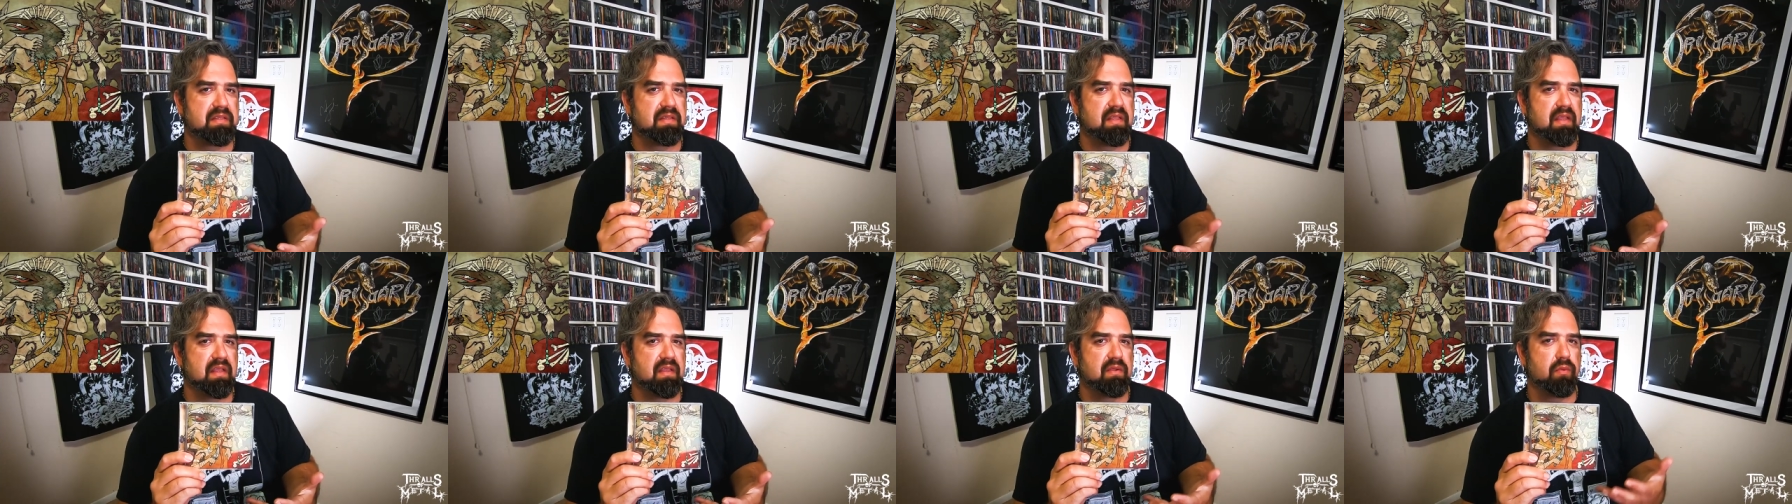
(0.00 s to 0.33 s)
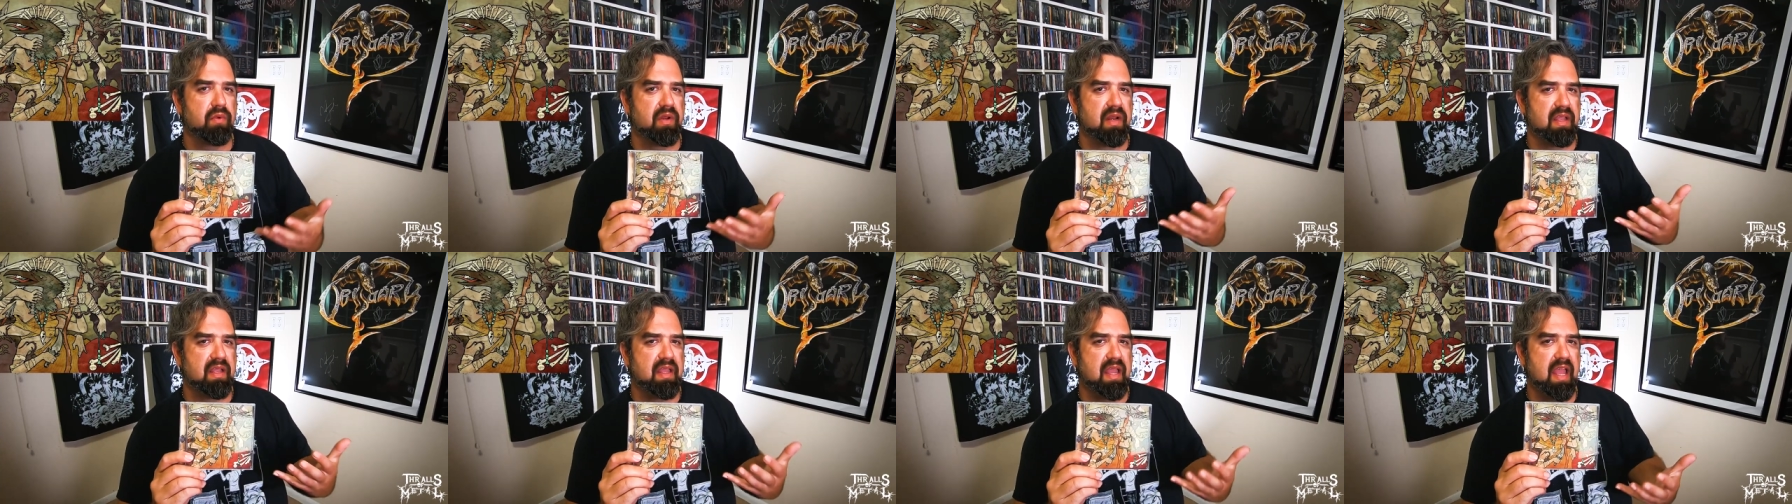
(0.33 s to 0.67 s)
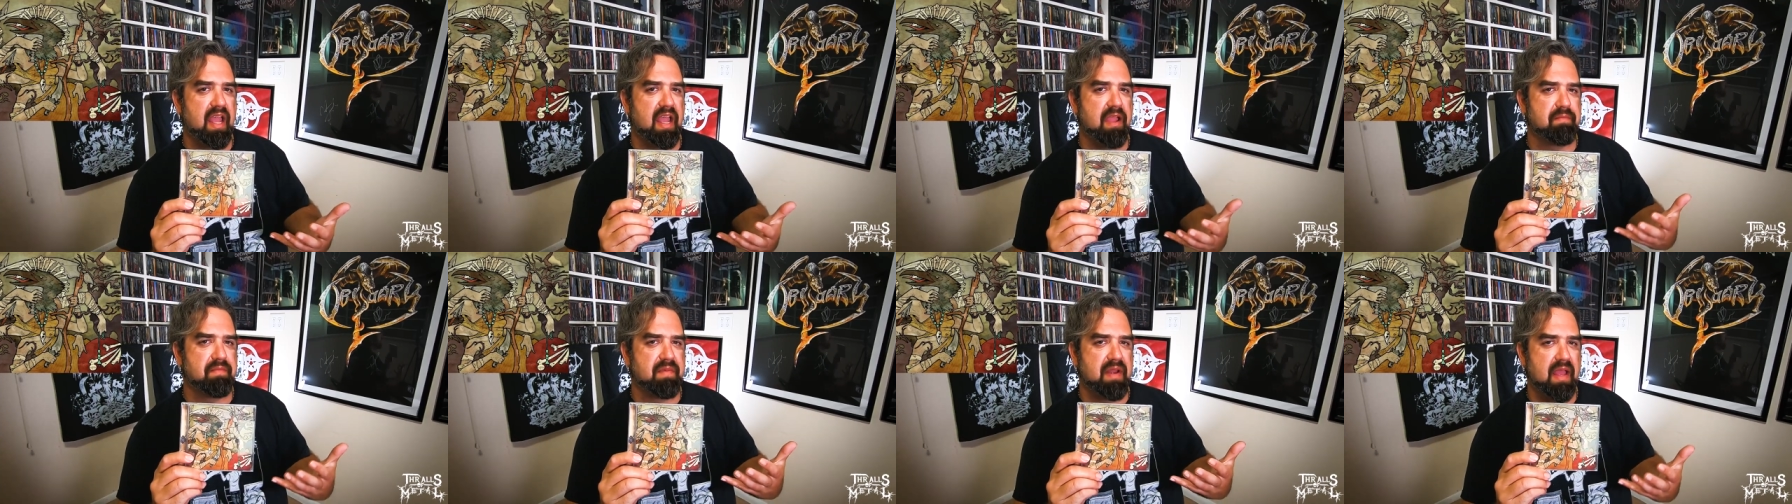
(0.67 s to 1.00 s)
thing when it
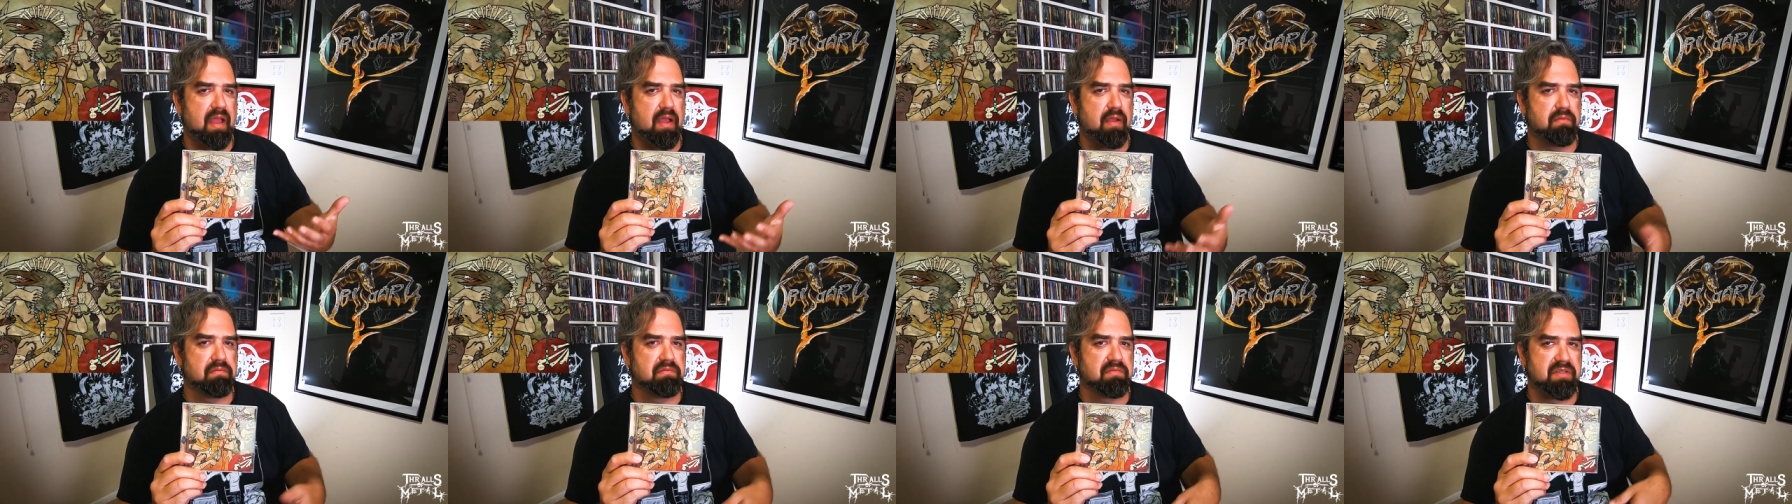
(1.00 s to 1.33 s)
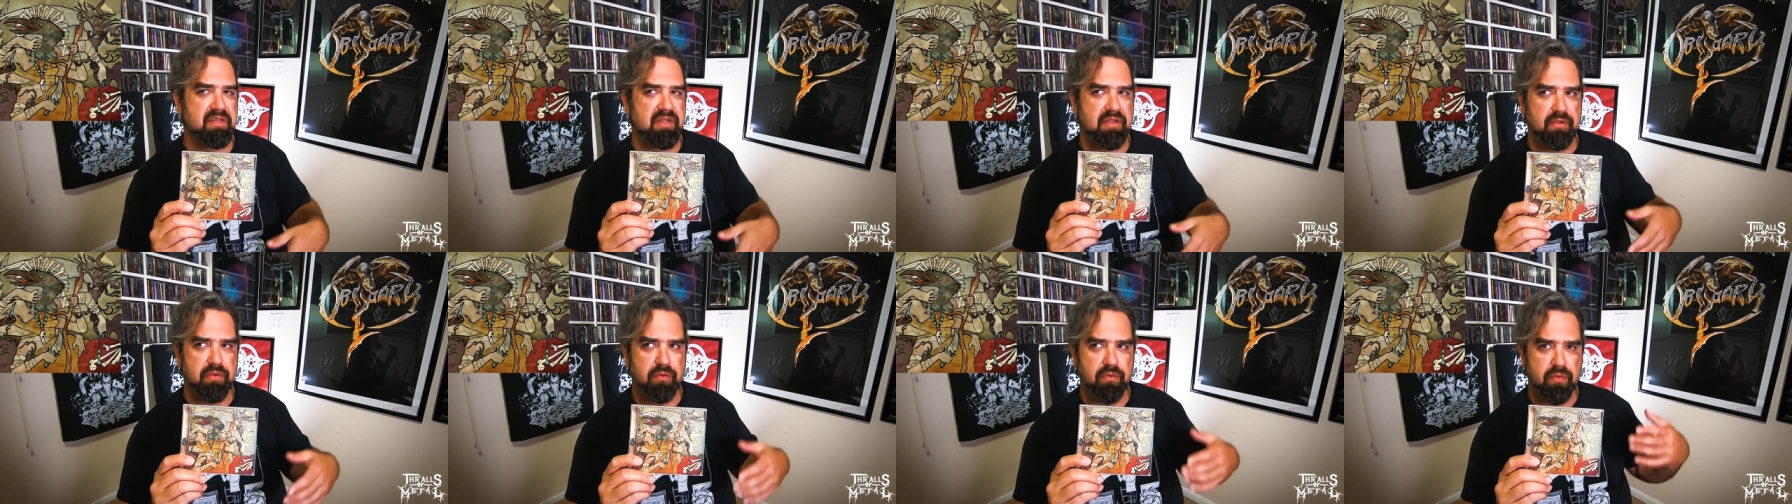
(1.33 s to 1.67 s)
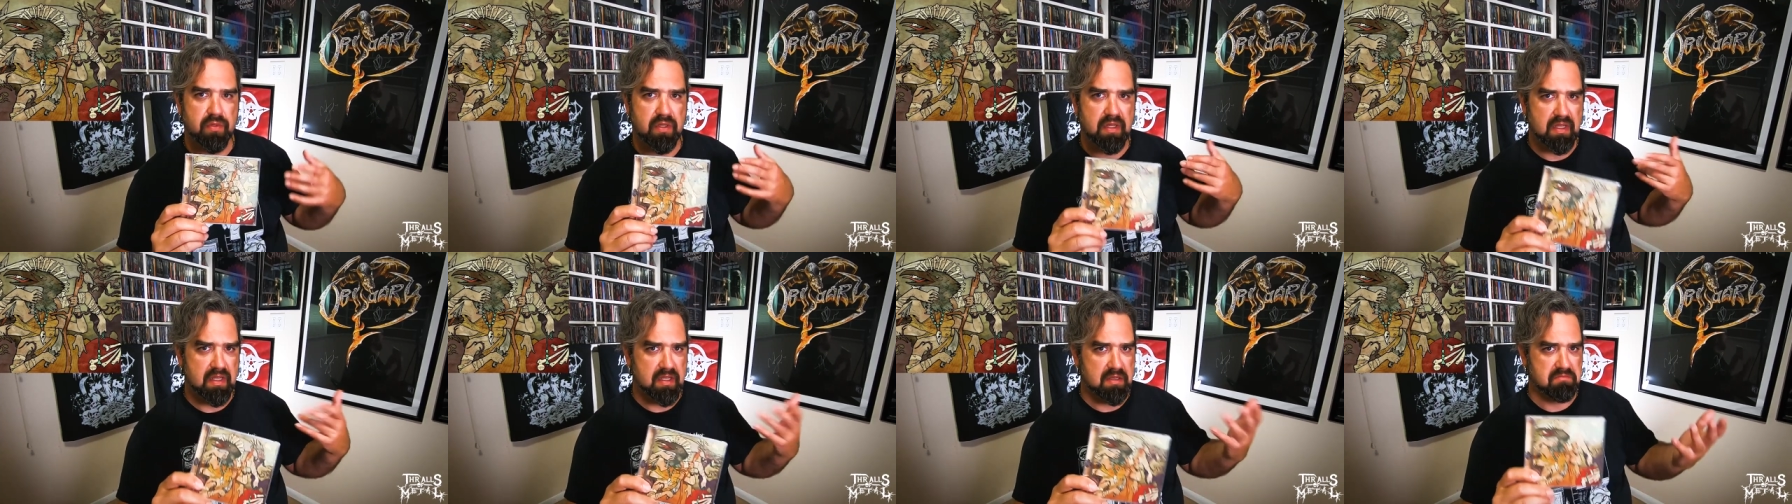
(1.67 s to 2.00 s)
came down
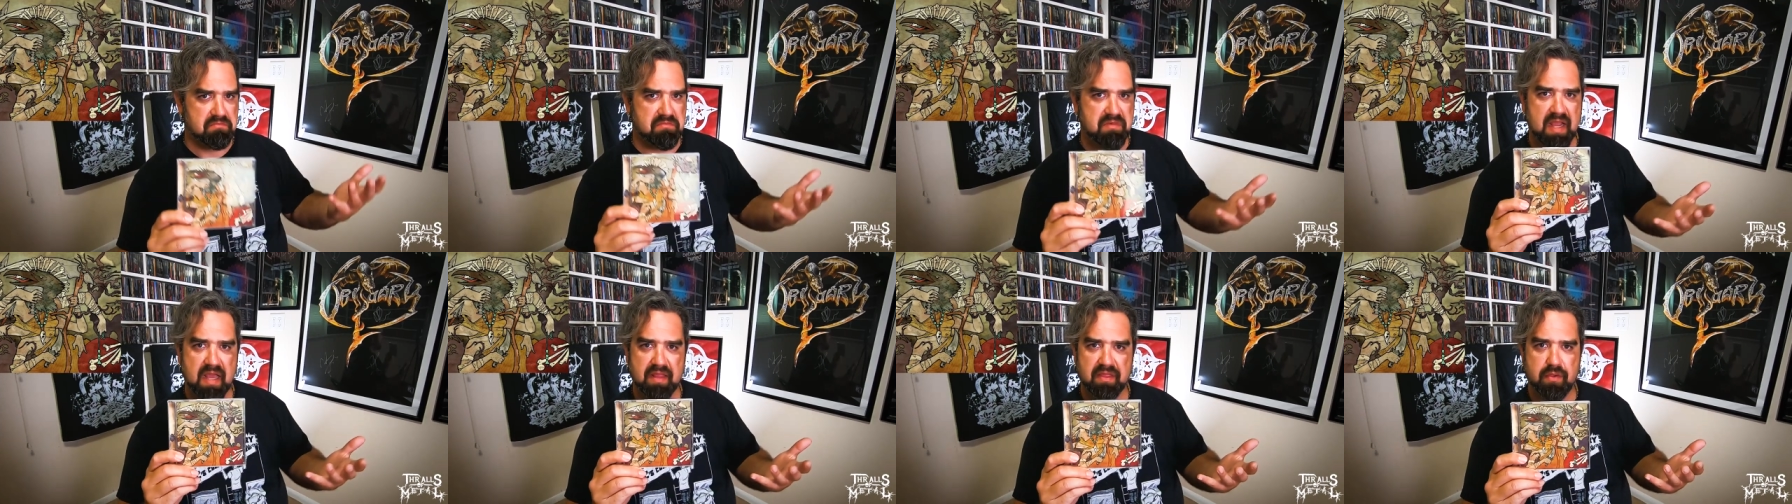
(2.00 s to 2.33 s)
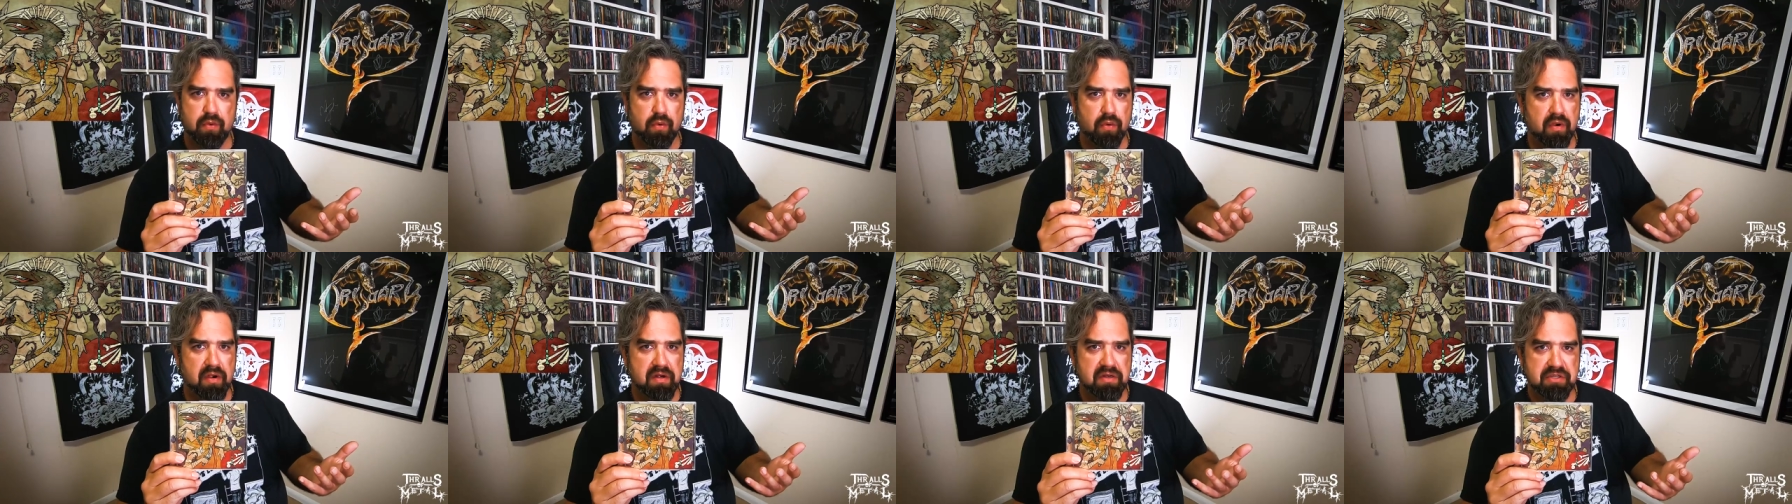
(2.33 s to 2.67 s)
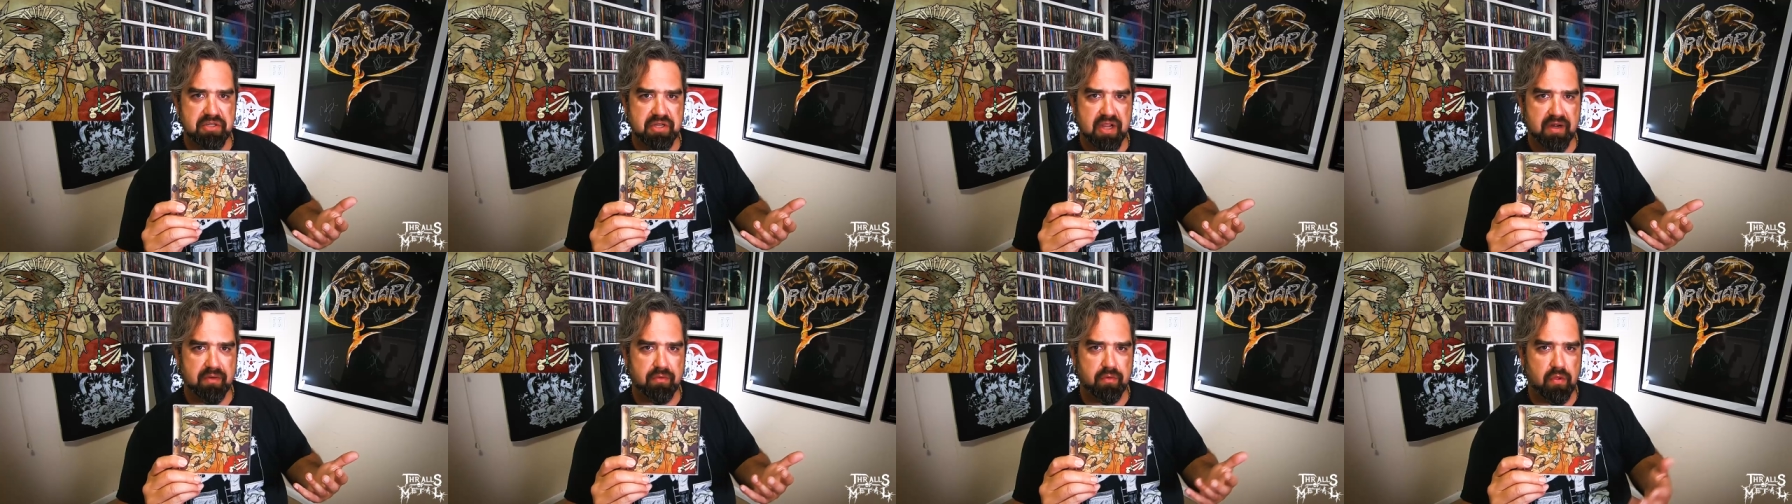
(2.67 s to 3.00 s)
to deathcore in
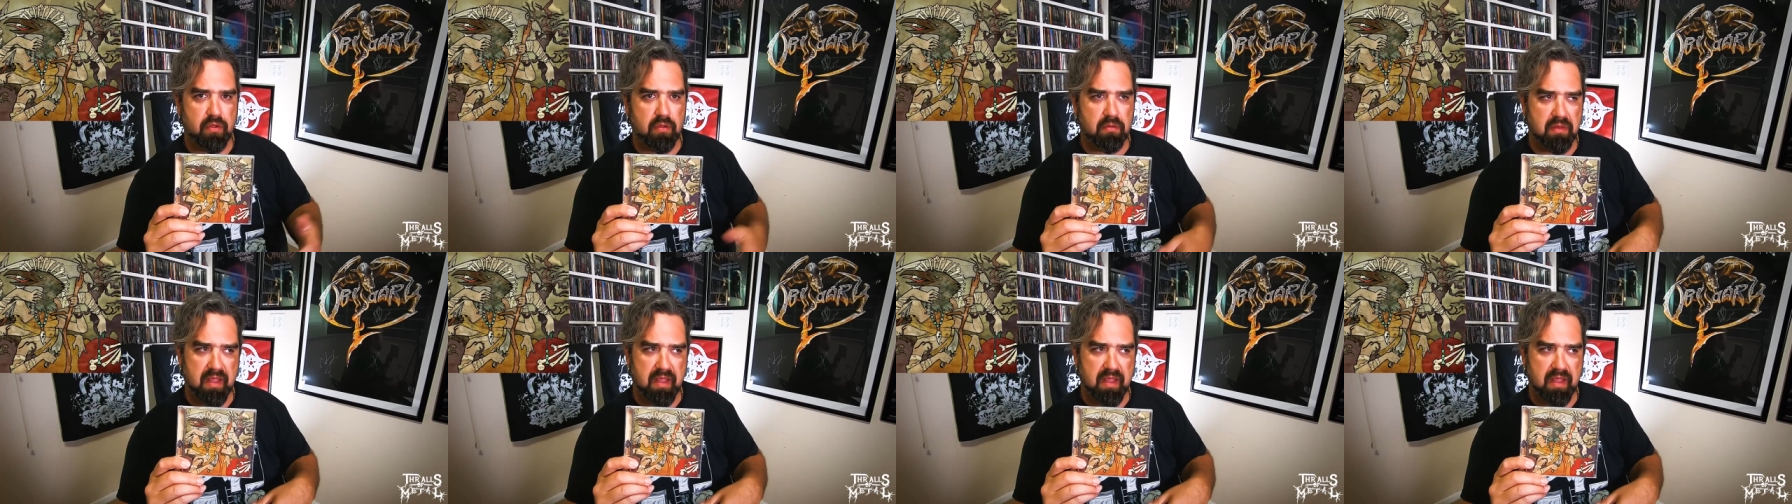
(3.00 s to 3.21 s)
general.